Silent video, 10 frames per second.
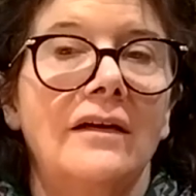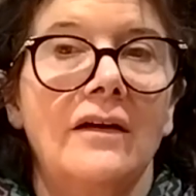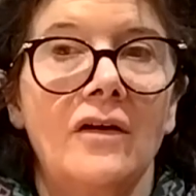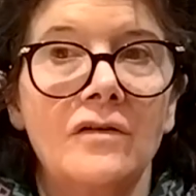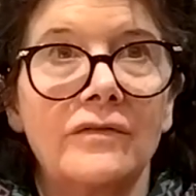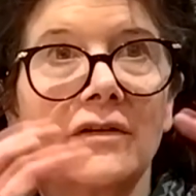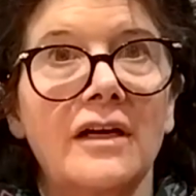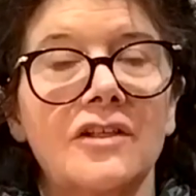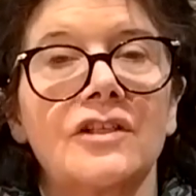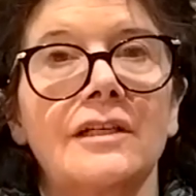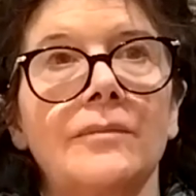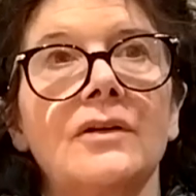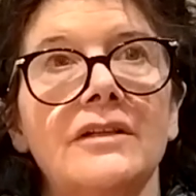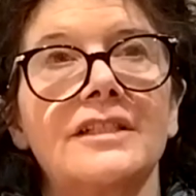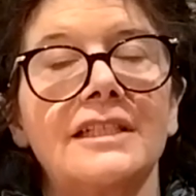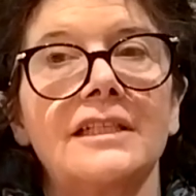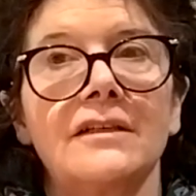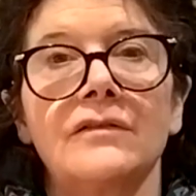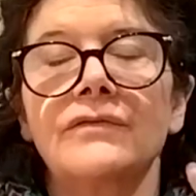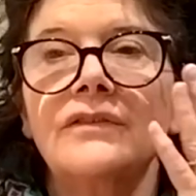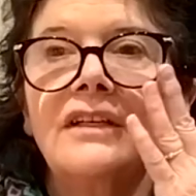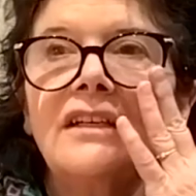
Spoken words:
overarching policy of